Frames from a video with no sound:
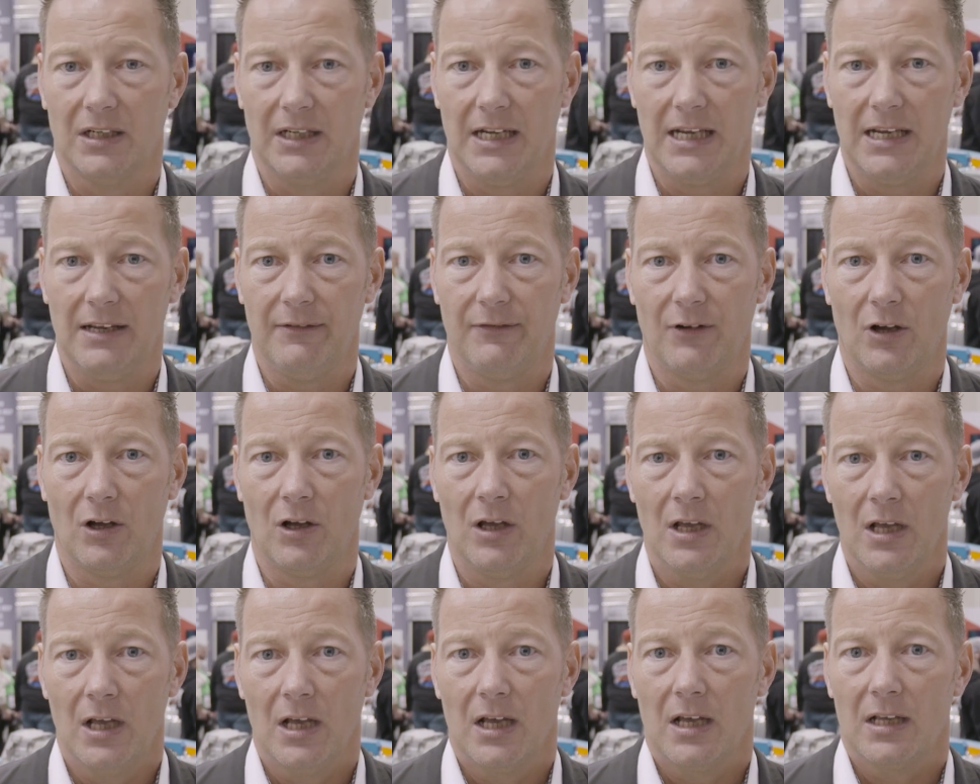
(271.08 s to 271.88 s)
the
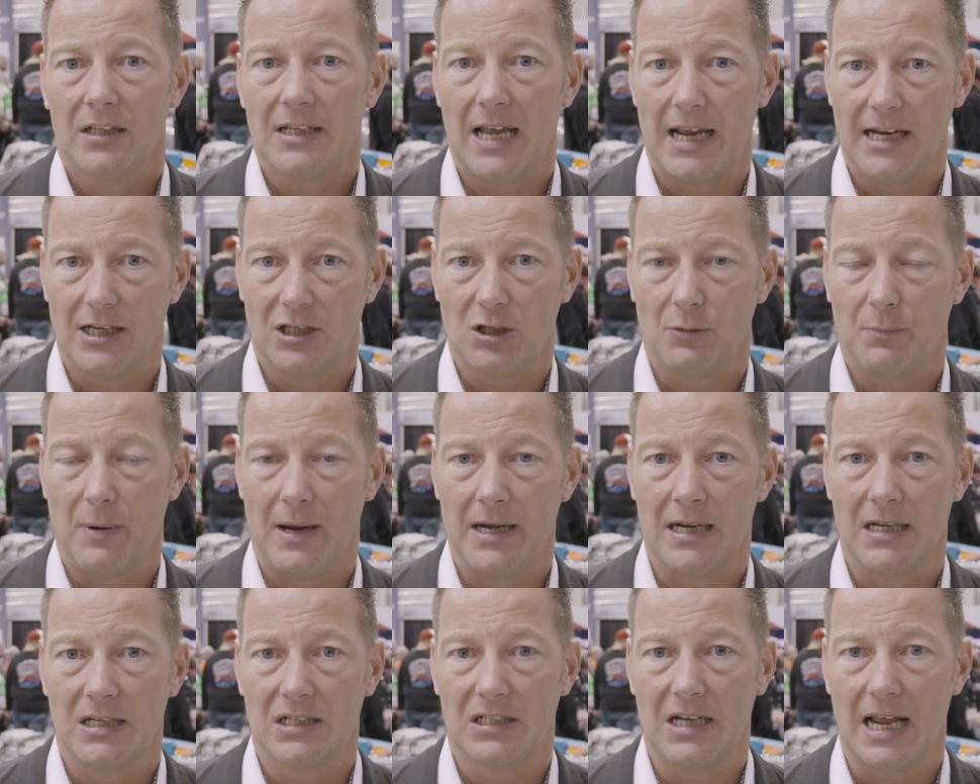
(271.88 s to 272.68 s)
lever takes up
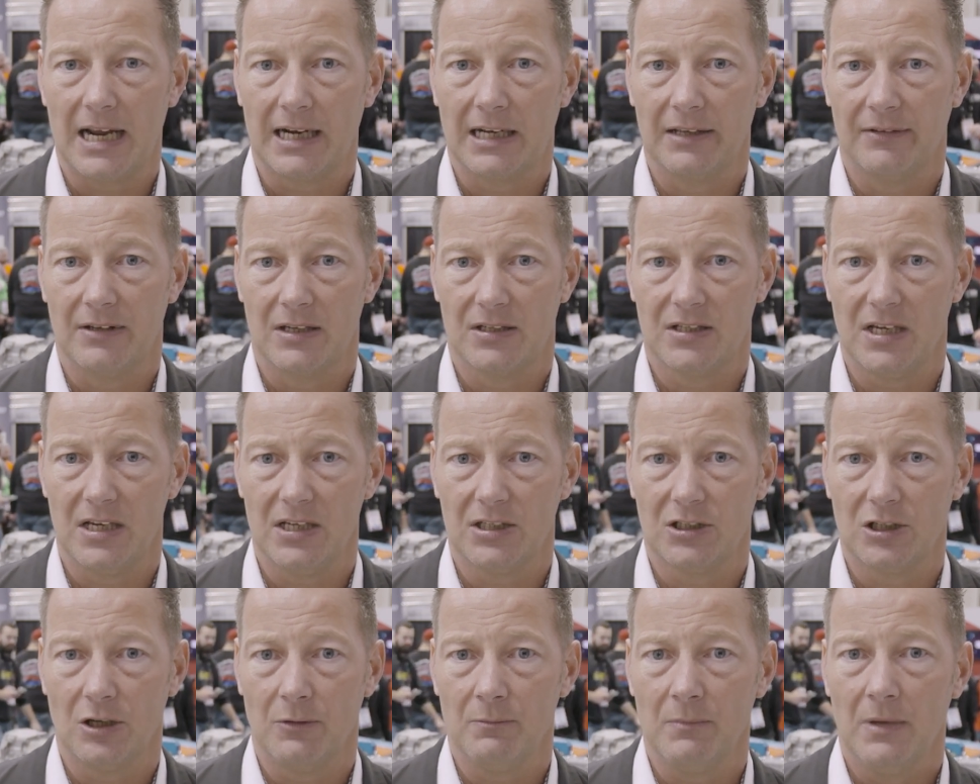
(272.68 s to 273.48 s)
any slack in the
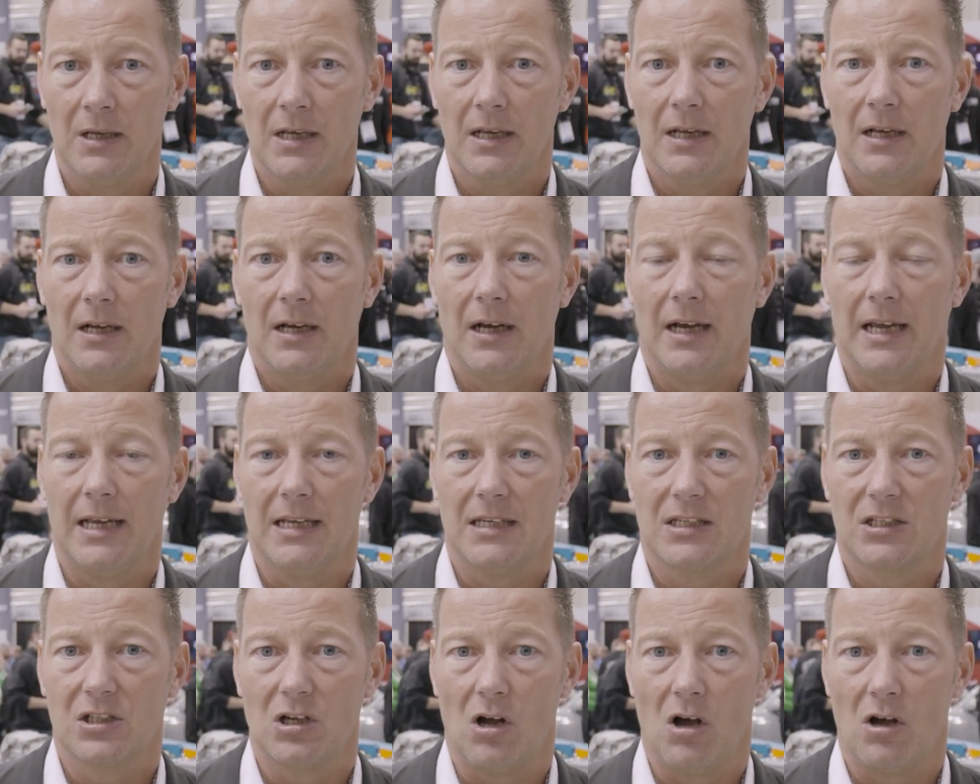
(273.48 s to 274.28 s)
system,
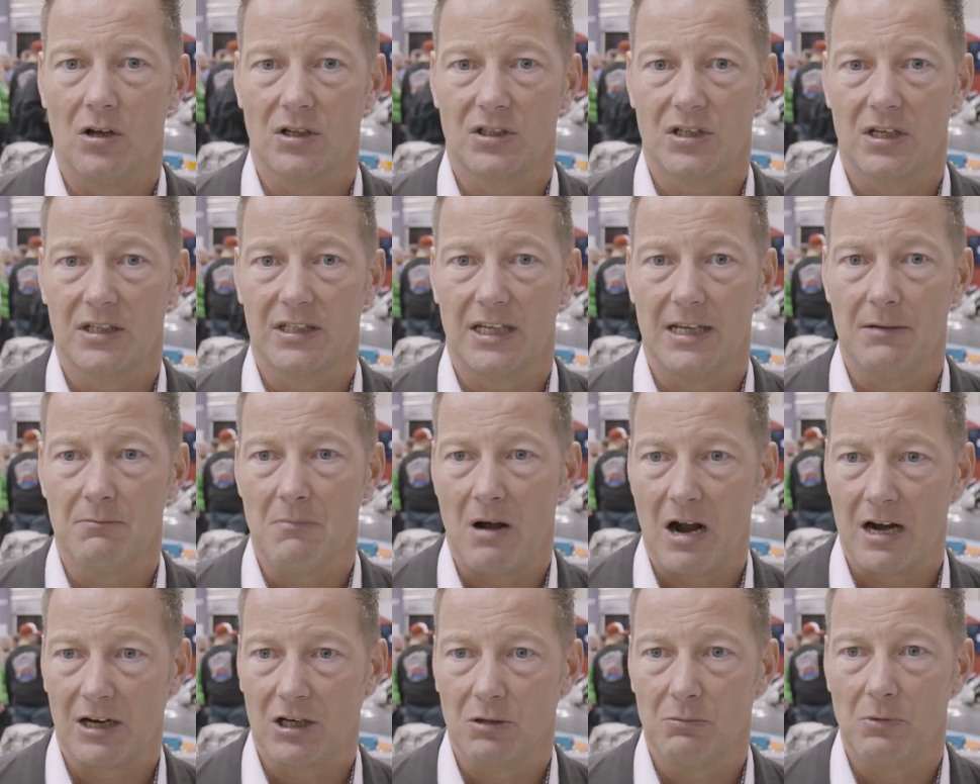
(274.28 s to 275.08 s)
it starts to see
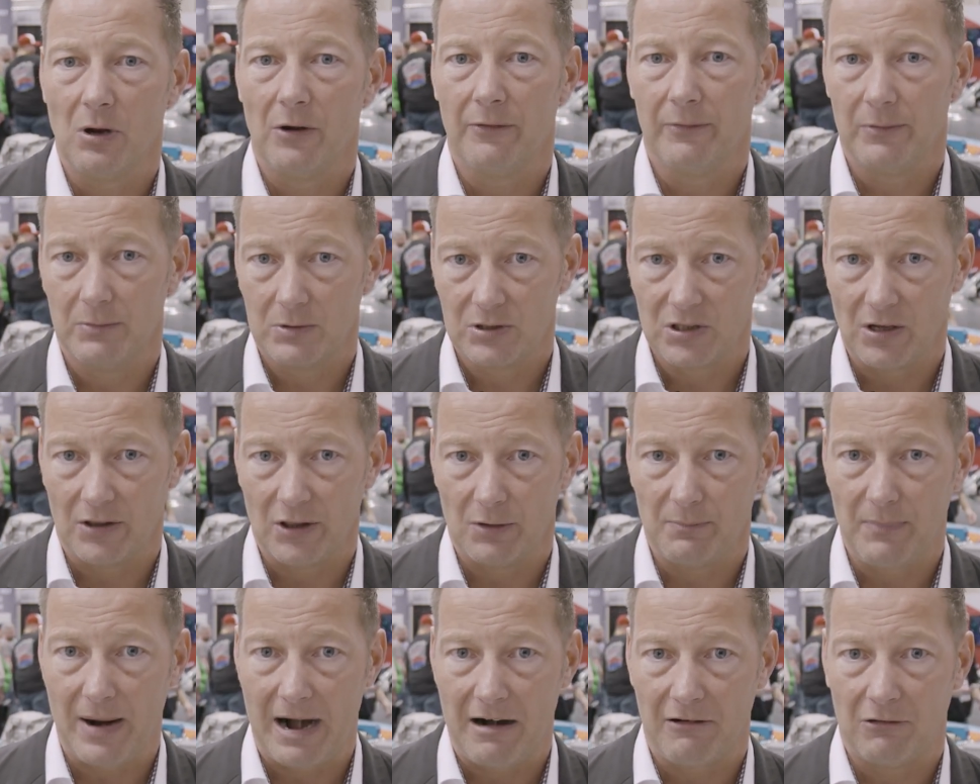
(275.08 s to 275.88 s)
micro movements
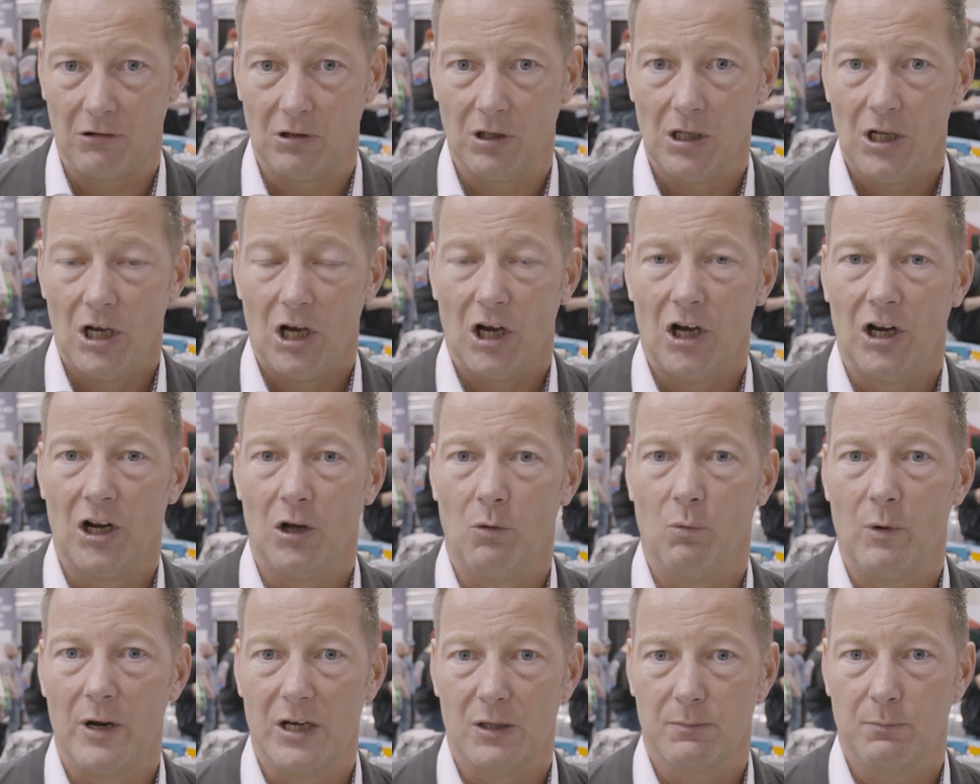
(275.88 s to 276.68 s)
on the barrel and
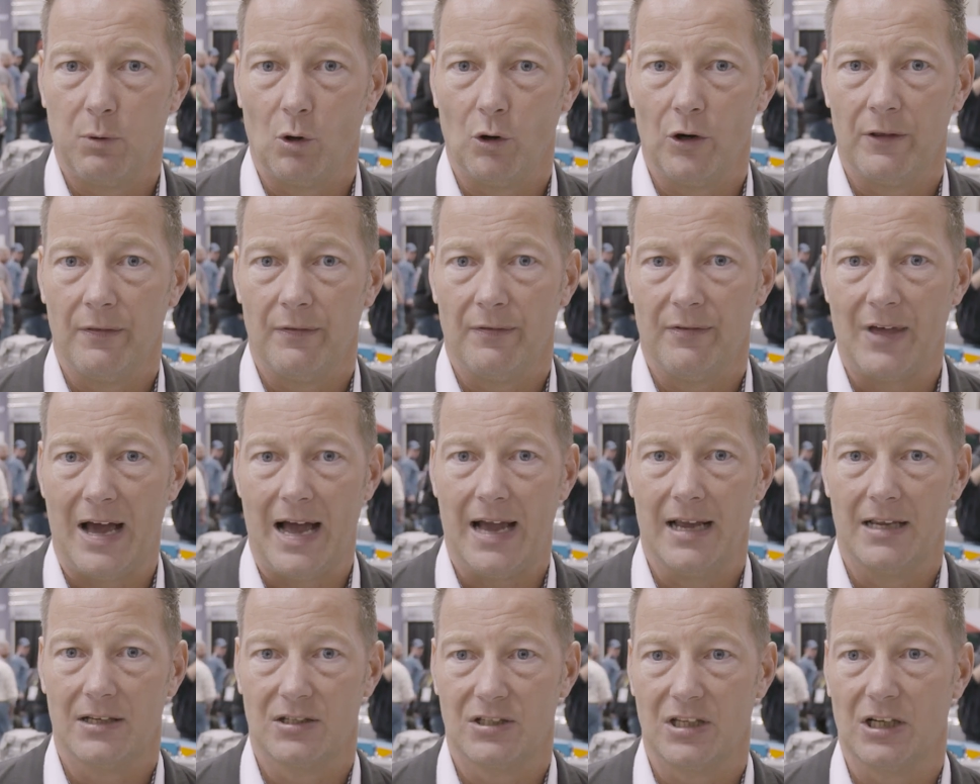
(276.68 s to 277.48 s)
at which point
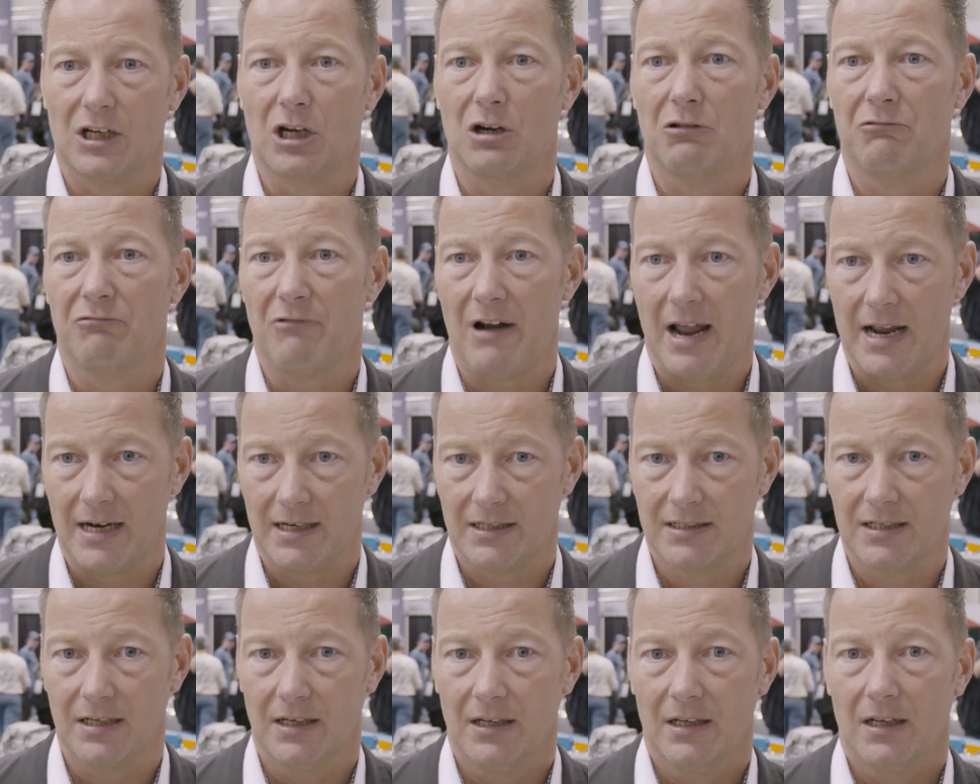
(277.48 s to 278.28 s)
that is the
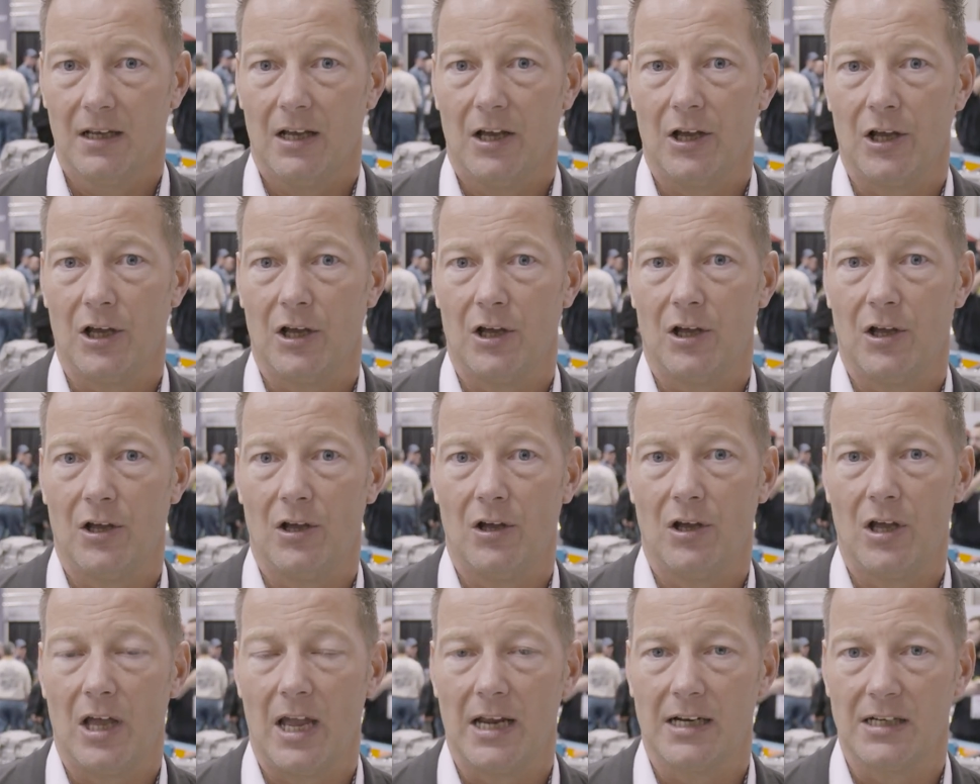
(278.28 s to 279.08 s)
correct
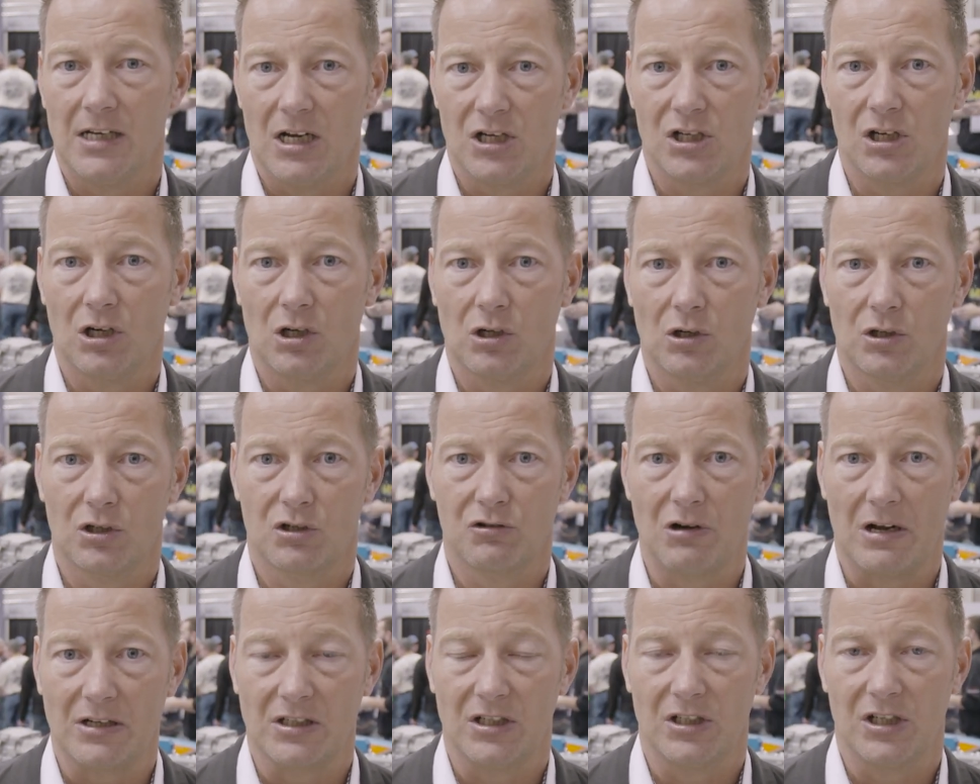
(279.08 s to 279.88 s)
uh, ignition cut
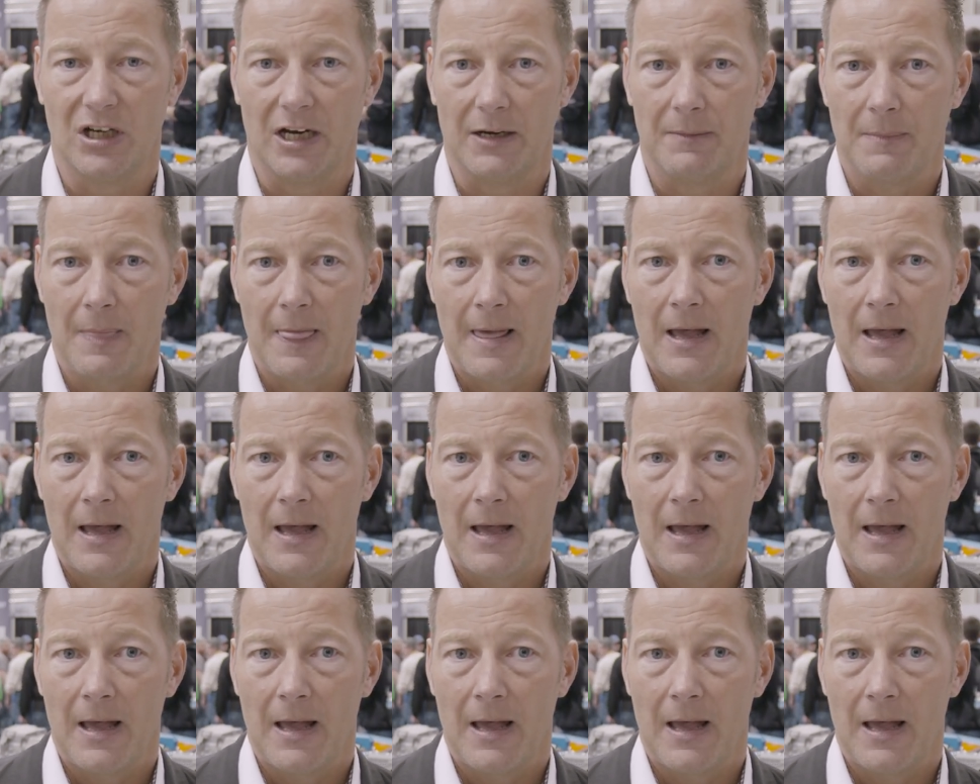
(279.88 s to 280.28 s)
strategy.